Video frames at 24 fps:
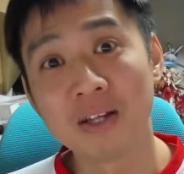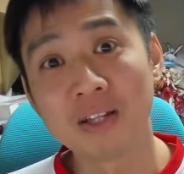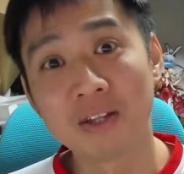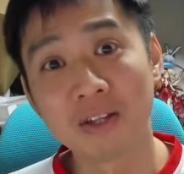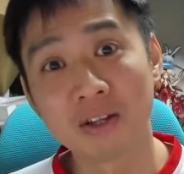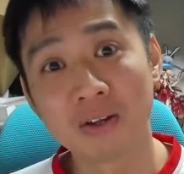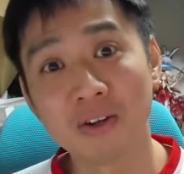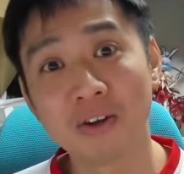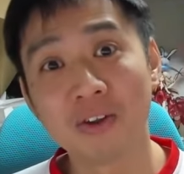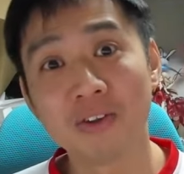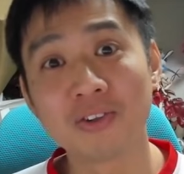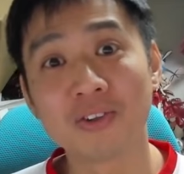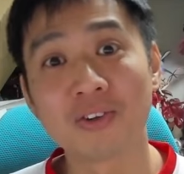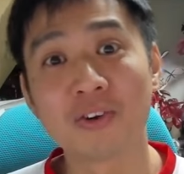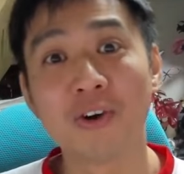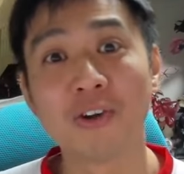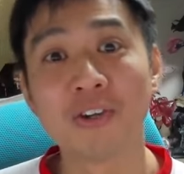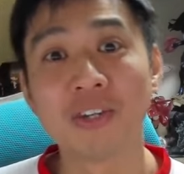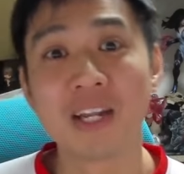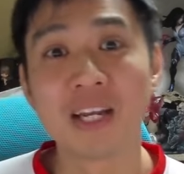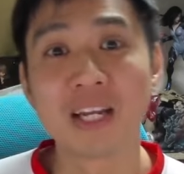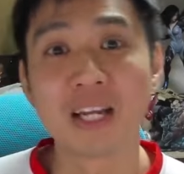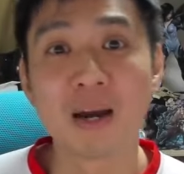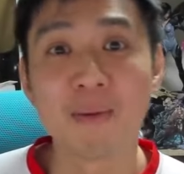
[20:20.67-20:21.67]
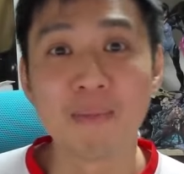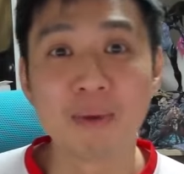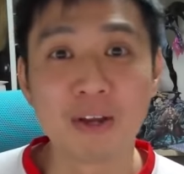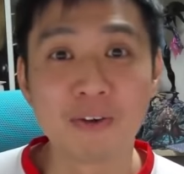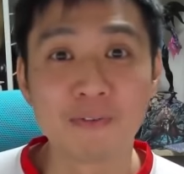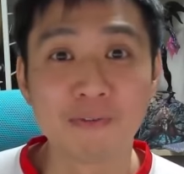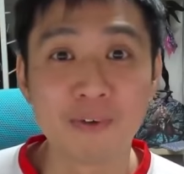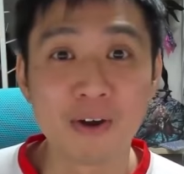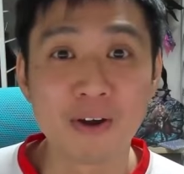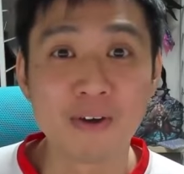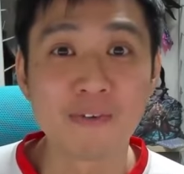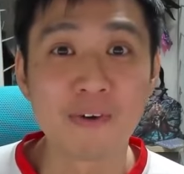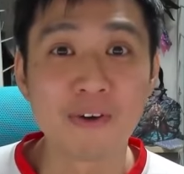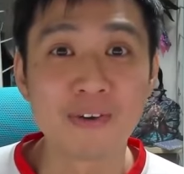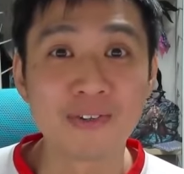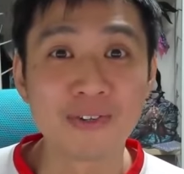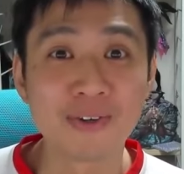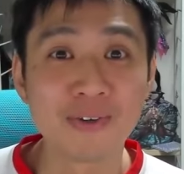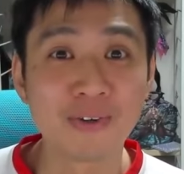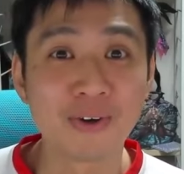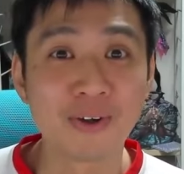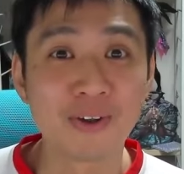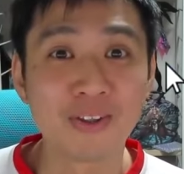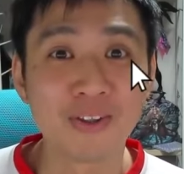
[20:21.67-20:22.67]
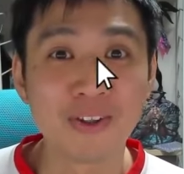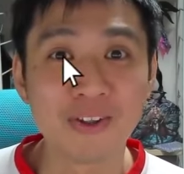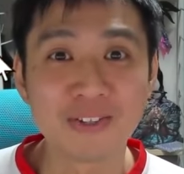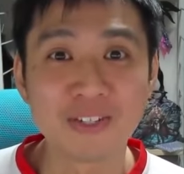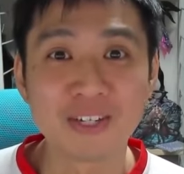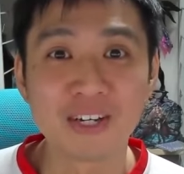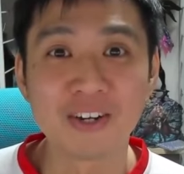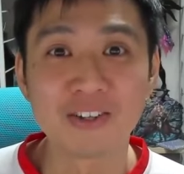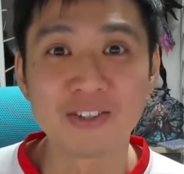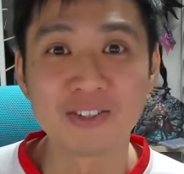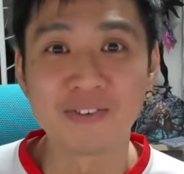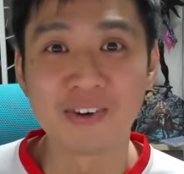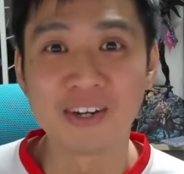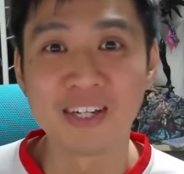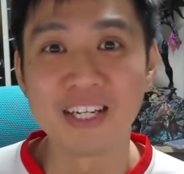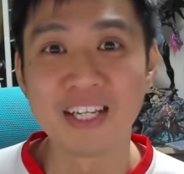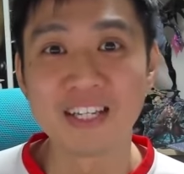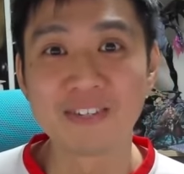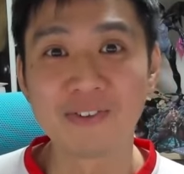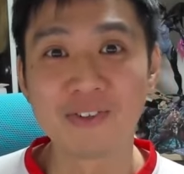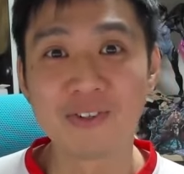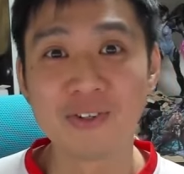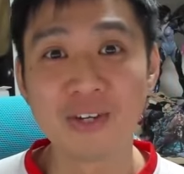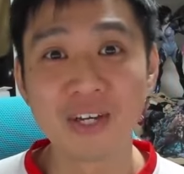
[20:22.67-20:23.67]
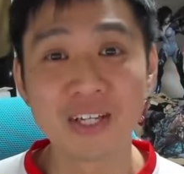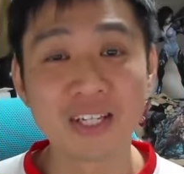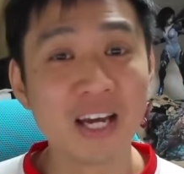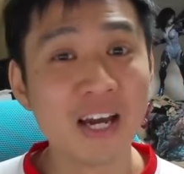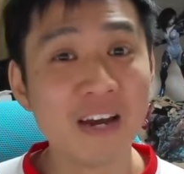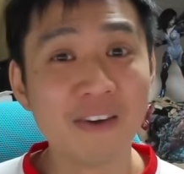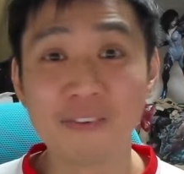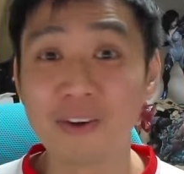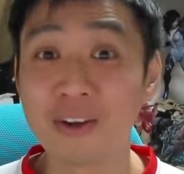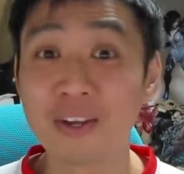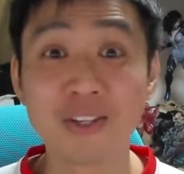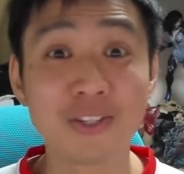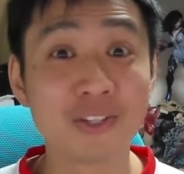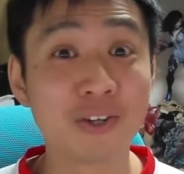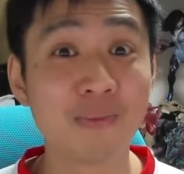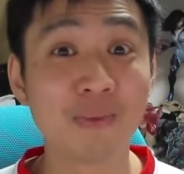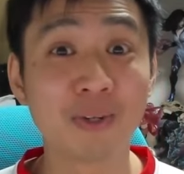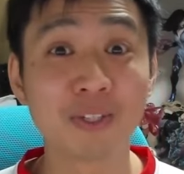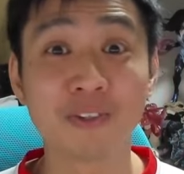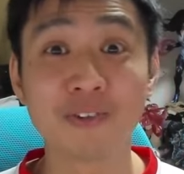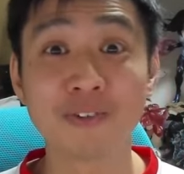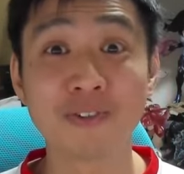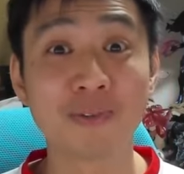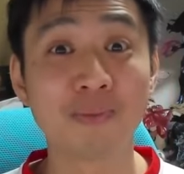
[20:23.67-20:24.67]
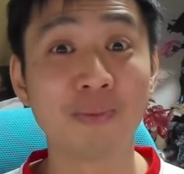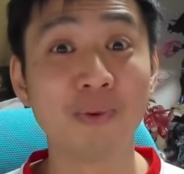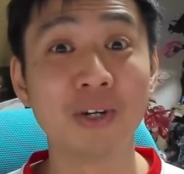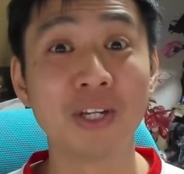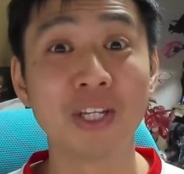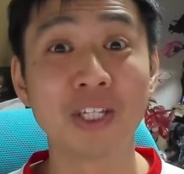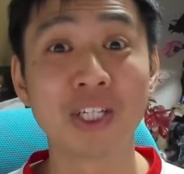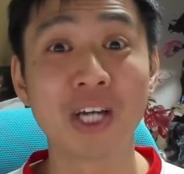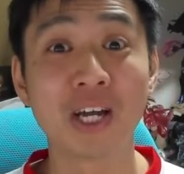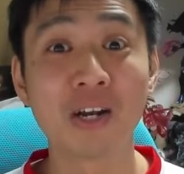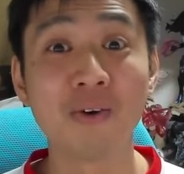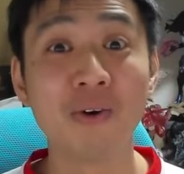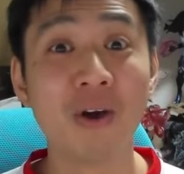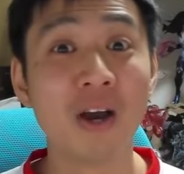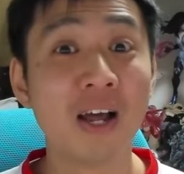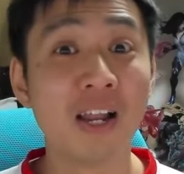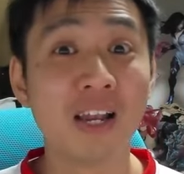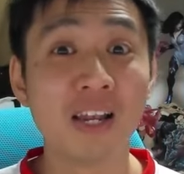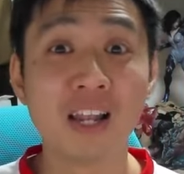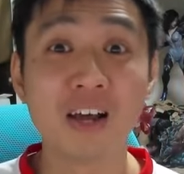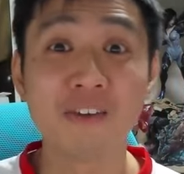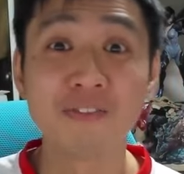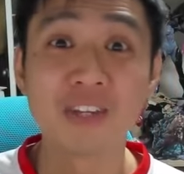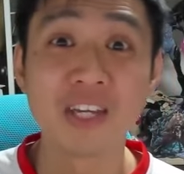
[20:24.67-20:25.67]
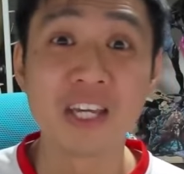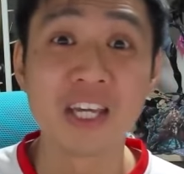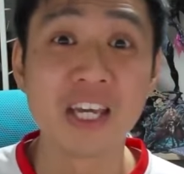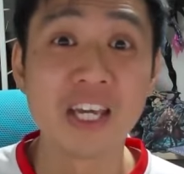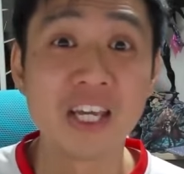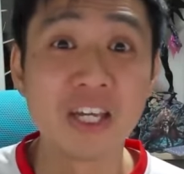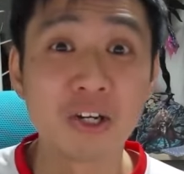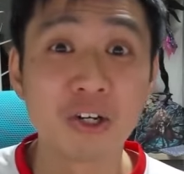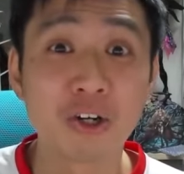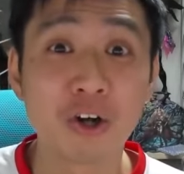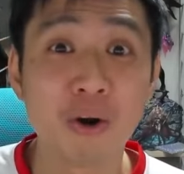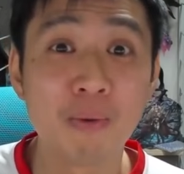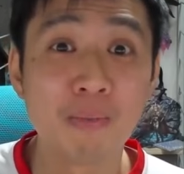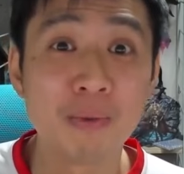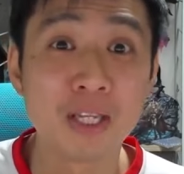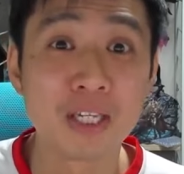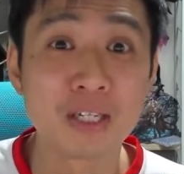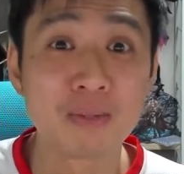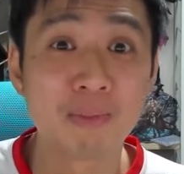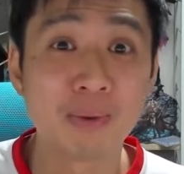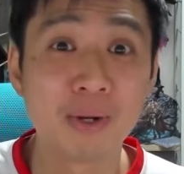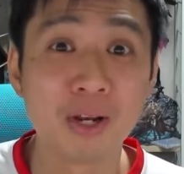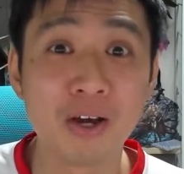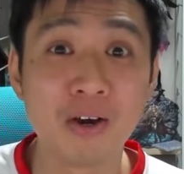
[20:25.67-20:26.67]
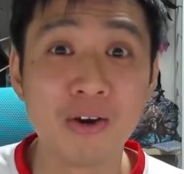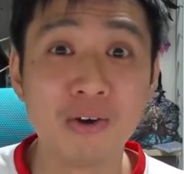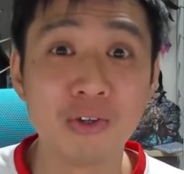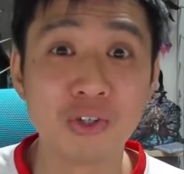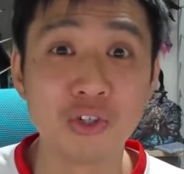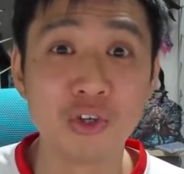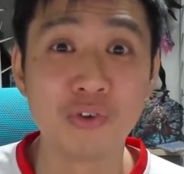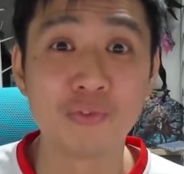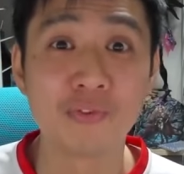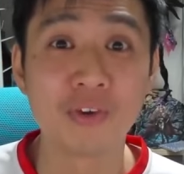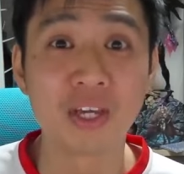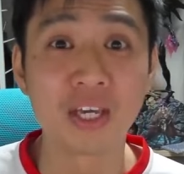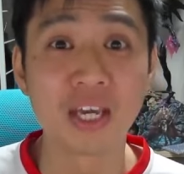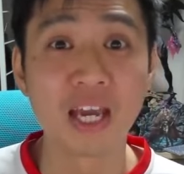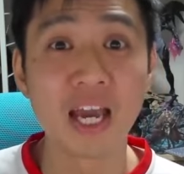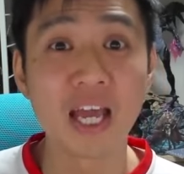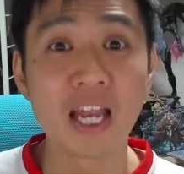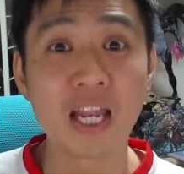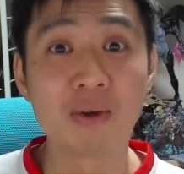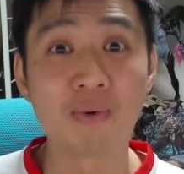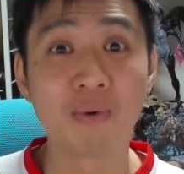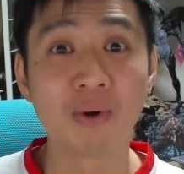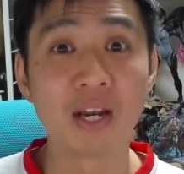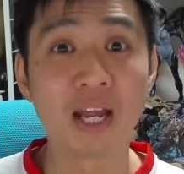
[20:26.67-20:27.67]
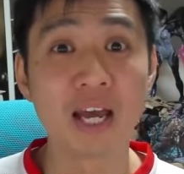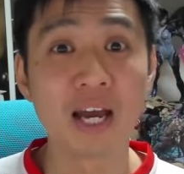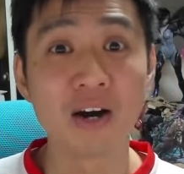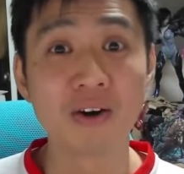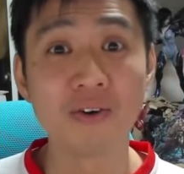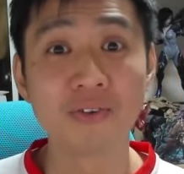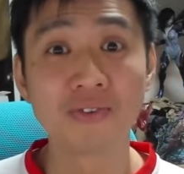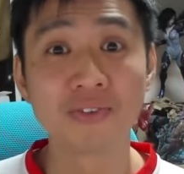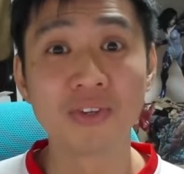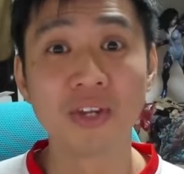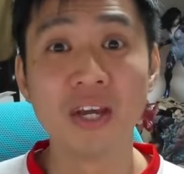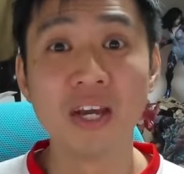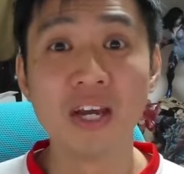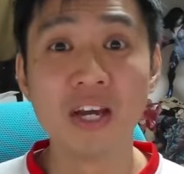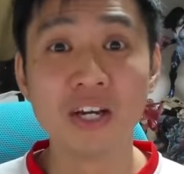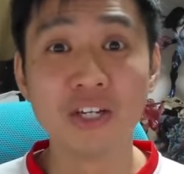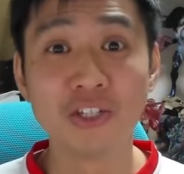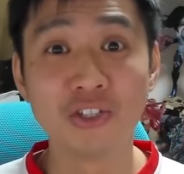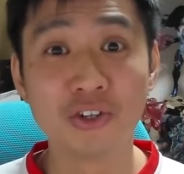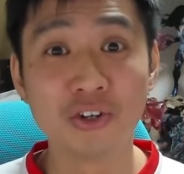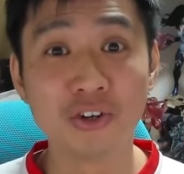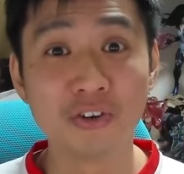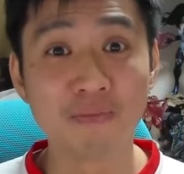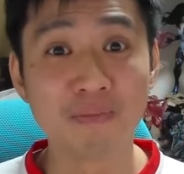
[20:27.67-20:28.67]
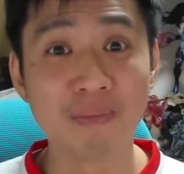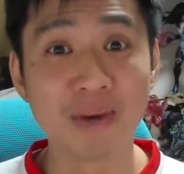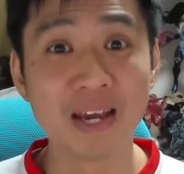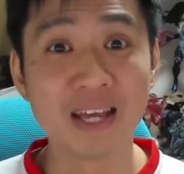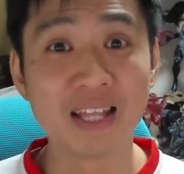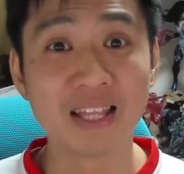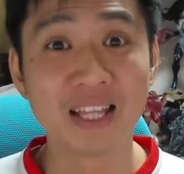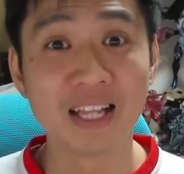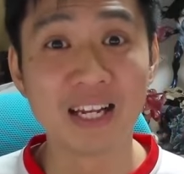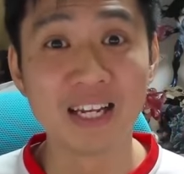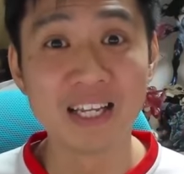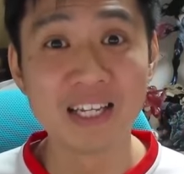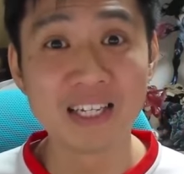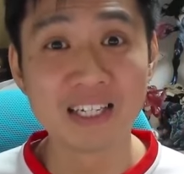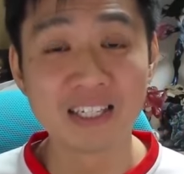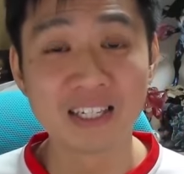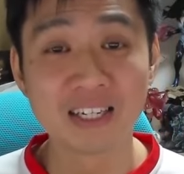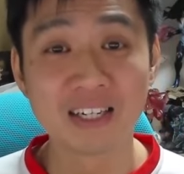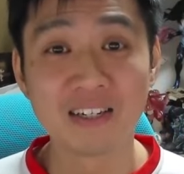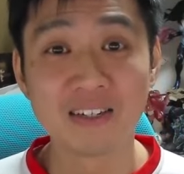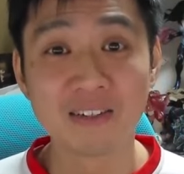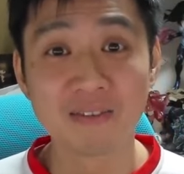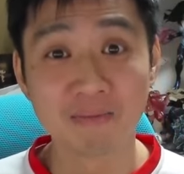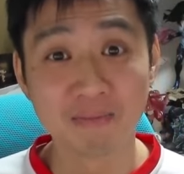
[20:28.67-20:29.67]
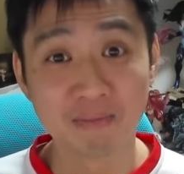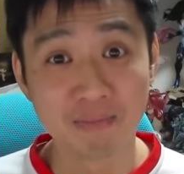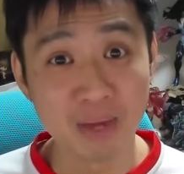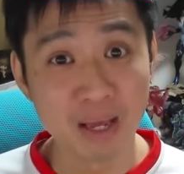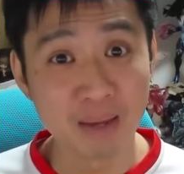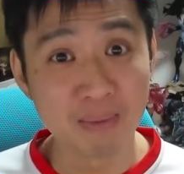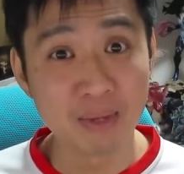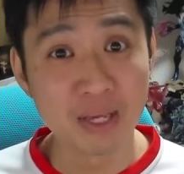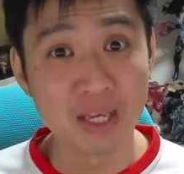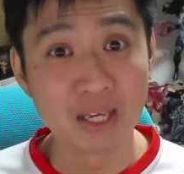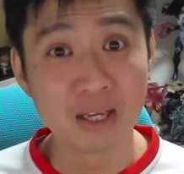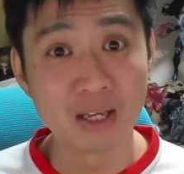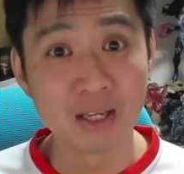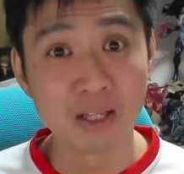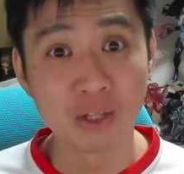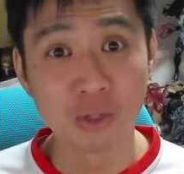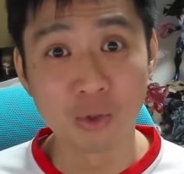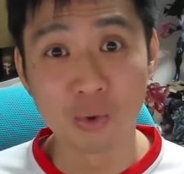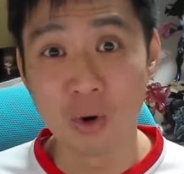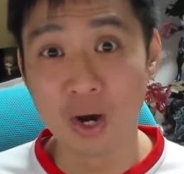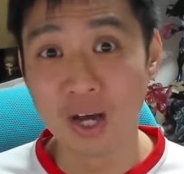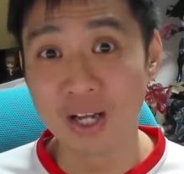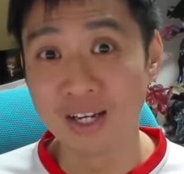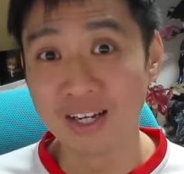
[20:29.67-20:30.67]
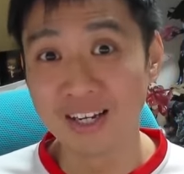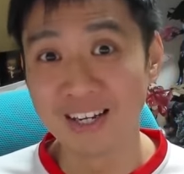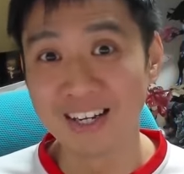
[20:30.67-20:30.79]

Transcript: Lots of content coming very, very soon. Got lots and lots of ideas for New Year. Thank you so much for supporting the channel. Love to hear your comments below. Do you think anyone else should have made the list? Maybe Duan?